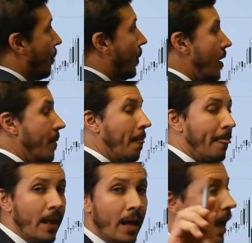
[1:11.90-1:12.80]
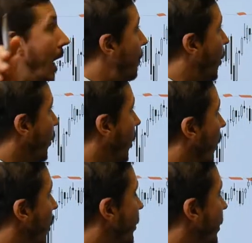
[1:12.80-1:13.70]
up upon
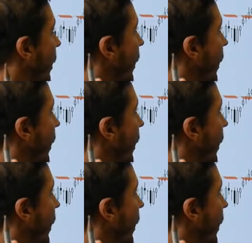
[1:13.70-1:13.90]
closing the